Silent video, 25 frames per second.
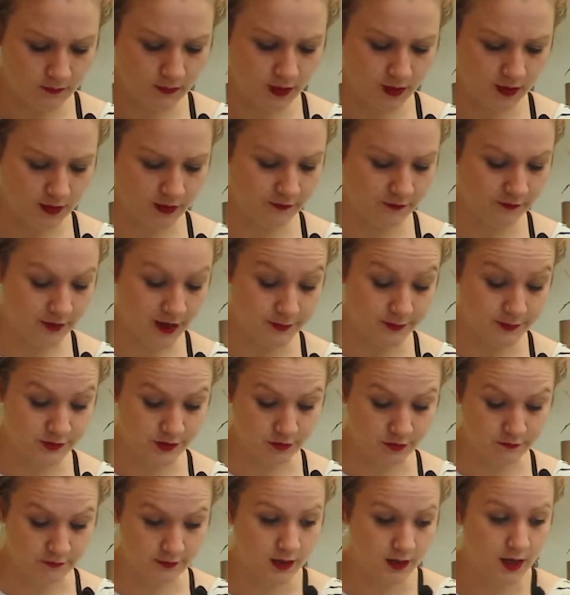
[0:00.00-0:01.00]
and they've kept
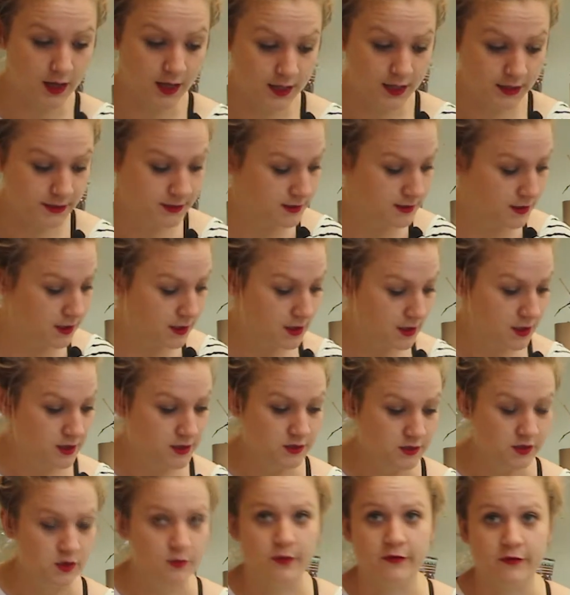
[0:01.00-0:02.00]
her overnight.
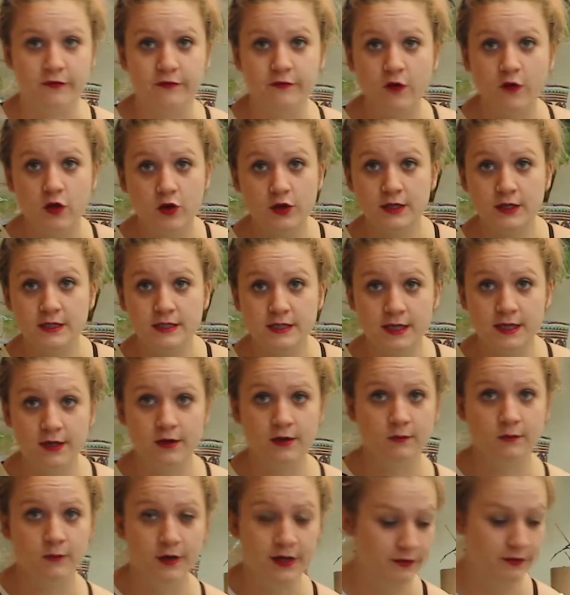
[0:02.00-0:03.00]
So my phone is here.
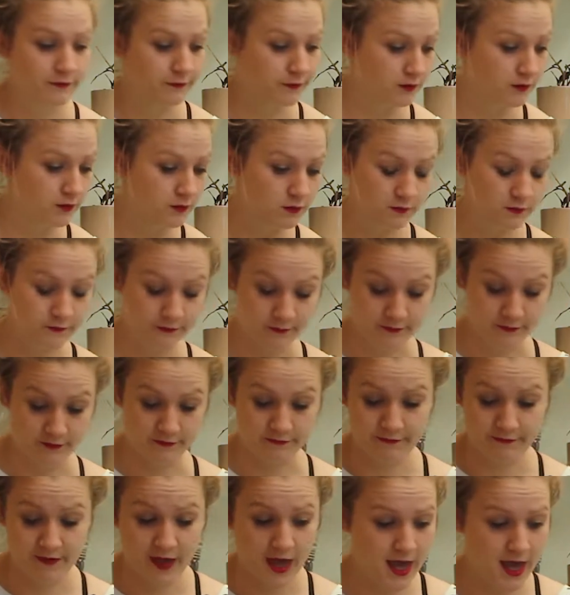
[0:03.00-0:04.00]
I'm waiting for a call from the
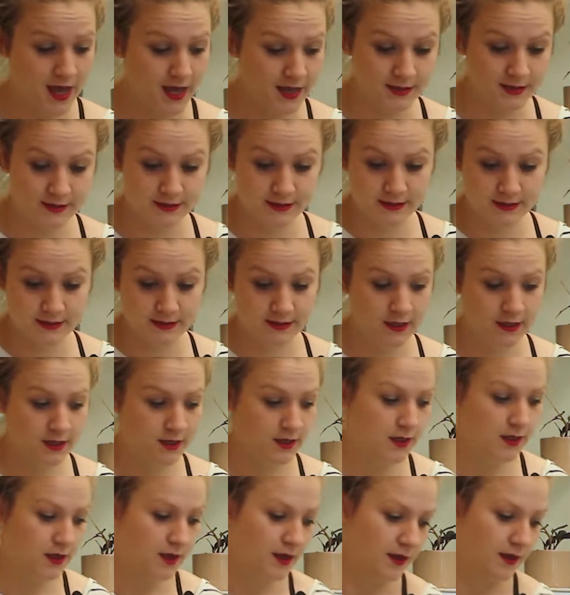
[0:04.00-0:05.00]
vets,
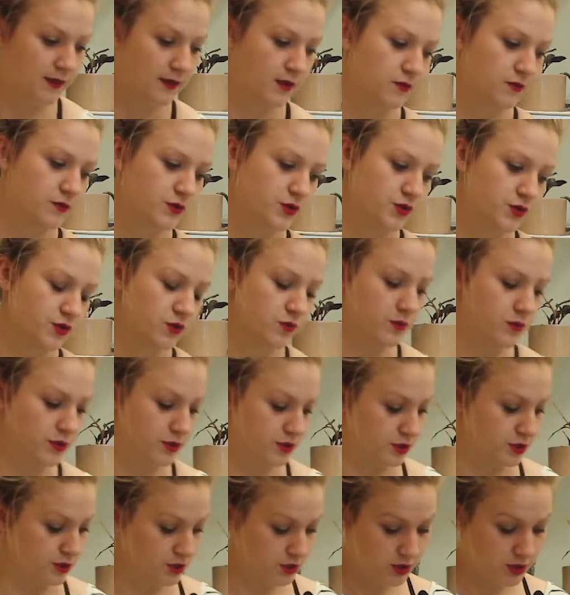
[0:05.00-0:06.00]
and they're not sure what
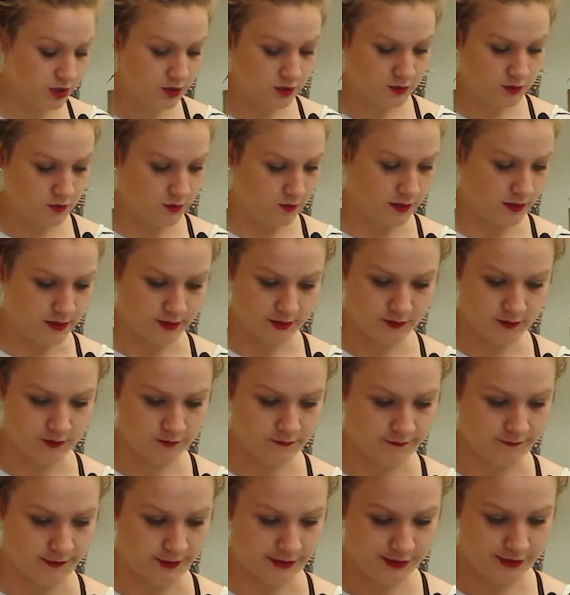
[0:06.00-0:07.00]
to do, and it's
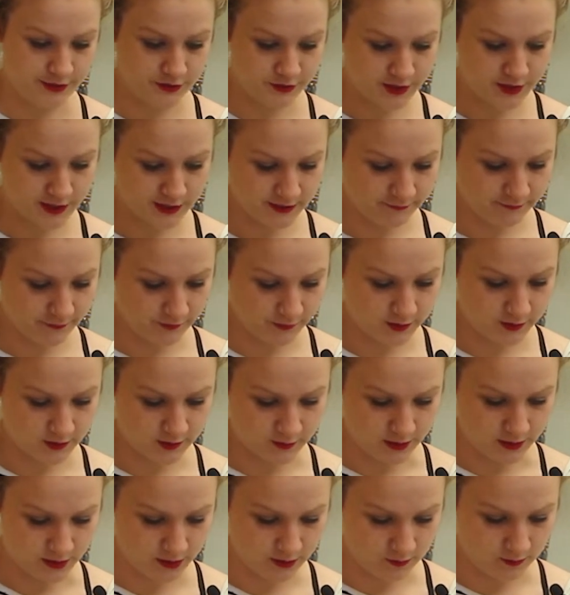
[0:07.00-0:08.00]
all very stressful. So
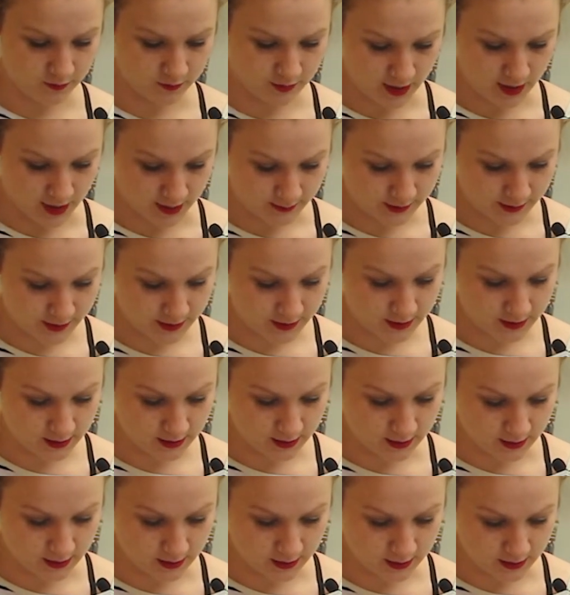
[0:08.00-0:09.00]
I thought I'm just
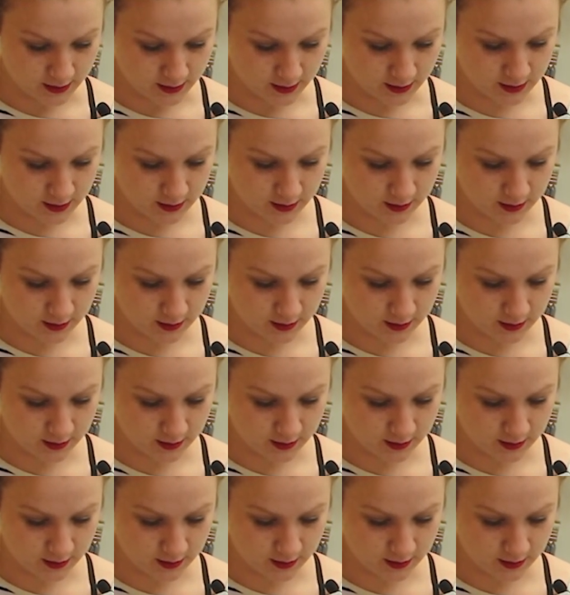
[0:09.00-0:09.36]
gonna